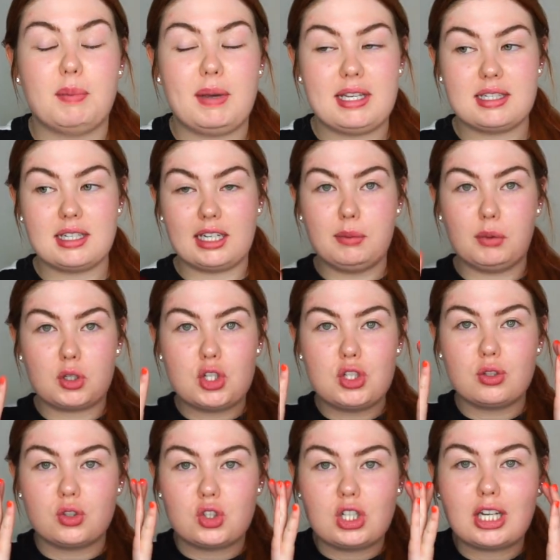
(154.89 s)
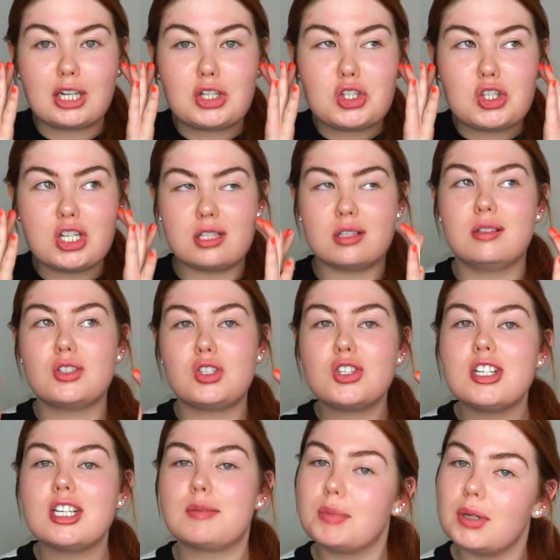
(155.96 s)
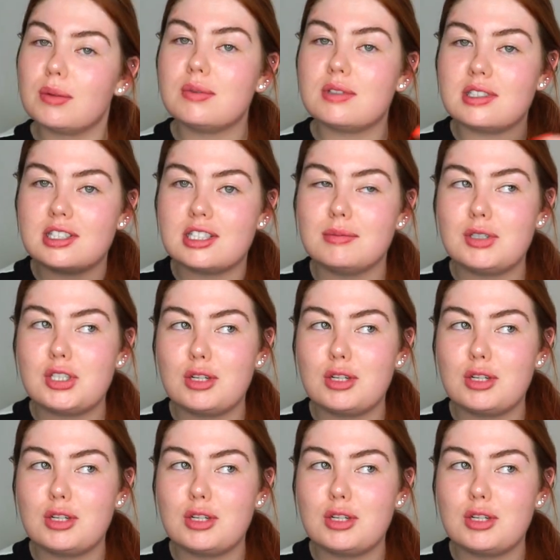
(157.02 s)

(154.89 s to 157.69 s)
Basically what she done, she like chiseled cheekbones into me.